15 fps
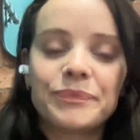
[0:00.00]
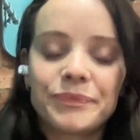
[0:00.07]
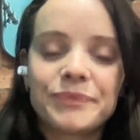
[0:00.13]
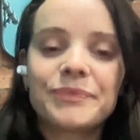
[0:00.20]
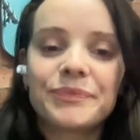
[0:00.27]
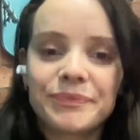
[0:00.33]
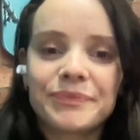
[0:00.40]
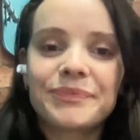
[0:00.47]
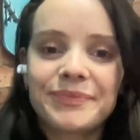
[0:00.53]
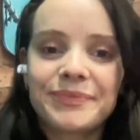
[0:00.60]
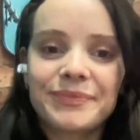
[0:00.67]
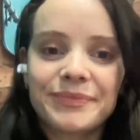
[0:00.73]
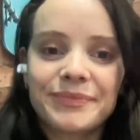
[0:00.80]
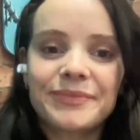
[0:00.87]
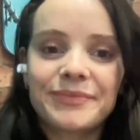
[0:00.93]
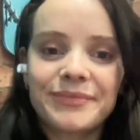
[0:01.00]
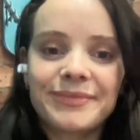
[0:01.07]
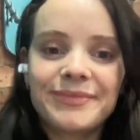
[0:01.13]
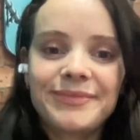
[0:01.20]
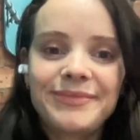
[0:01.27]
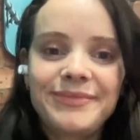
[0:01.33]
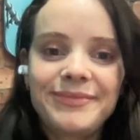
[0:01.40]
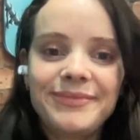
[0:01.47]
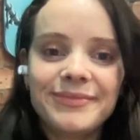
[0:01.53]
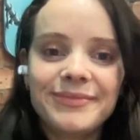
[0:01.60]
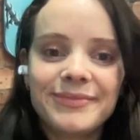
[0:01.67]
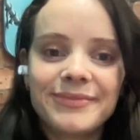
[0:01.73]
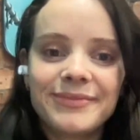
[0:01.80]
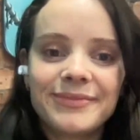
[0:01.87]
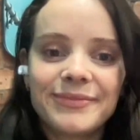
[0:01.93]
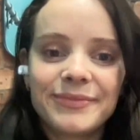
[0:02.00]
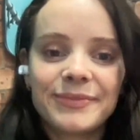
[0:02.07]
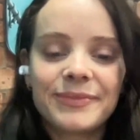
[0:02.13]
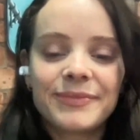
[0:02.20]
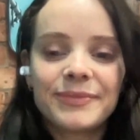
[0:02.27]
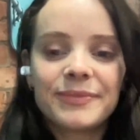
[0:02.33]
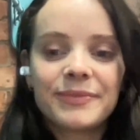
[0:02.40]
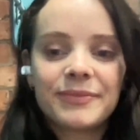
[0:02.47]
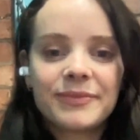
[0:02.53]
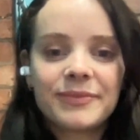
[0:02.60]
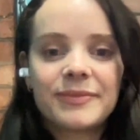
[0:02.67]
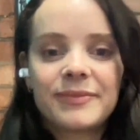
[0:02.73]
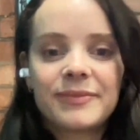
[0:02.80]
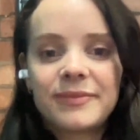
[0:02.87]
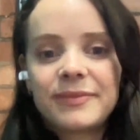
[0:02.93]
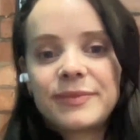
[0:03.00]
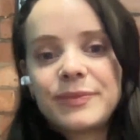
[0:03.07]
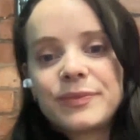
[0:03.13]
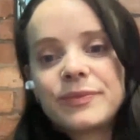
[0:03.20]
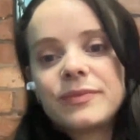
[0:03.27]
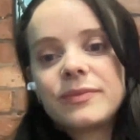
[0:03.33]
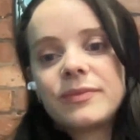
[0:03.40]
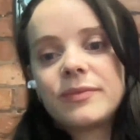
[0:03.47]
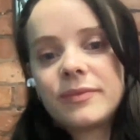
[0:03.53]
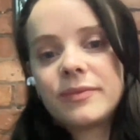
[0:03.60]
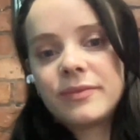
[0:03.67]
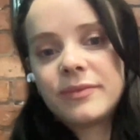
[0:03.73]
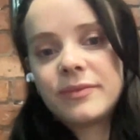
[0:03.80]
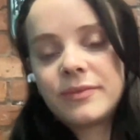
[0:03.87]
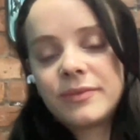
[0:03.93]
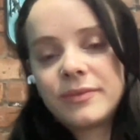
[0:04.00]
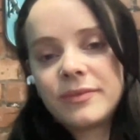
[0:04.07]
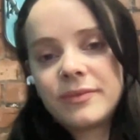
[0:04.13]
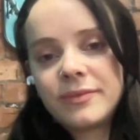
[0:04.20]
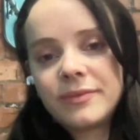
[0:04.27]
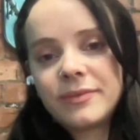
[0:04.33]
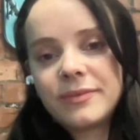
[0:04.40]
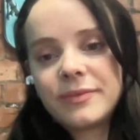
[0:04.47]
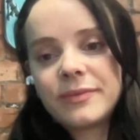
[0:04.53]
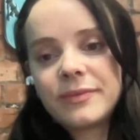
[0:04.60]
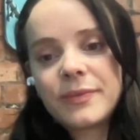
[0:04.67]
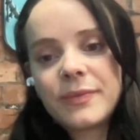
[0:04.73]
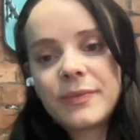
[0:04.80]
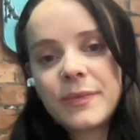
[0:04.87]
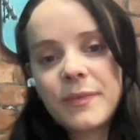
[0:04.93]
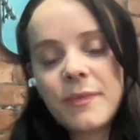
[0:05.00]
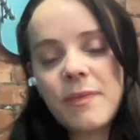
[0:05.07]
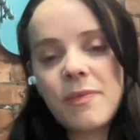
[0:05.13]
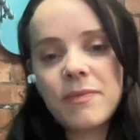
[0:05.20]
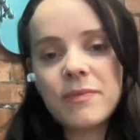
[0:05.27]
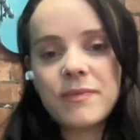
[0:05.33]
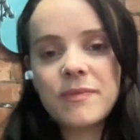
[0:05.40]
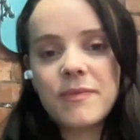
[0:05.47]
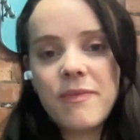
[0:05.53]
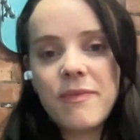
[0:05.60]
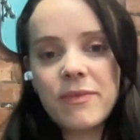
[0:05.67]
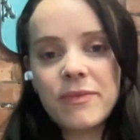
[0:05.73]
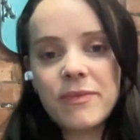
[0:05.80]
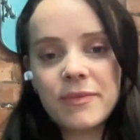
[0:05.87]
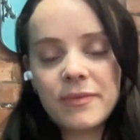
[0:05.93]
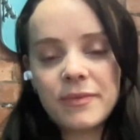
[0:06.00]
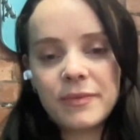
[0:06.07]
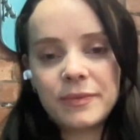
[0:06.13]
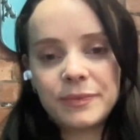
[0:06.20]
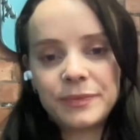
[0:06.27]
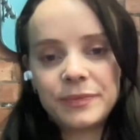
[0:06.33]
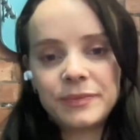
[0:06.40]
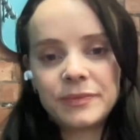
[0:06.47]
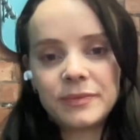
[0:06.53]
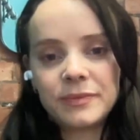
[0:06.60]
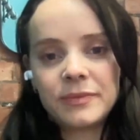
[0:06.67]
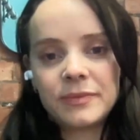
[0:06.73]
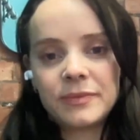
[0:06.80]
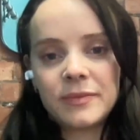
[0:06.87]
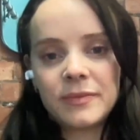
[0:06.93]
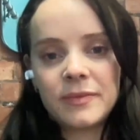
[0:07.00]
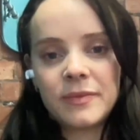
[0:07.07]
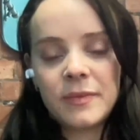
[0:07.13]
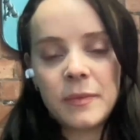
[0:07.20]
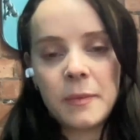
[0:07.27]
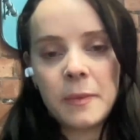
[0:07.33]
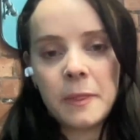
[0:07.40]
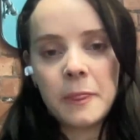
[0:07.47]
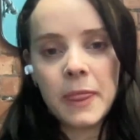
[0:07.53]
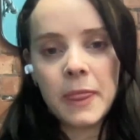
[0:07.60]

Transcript: (silent)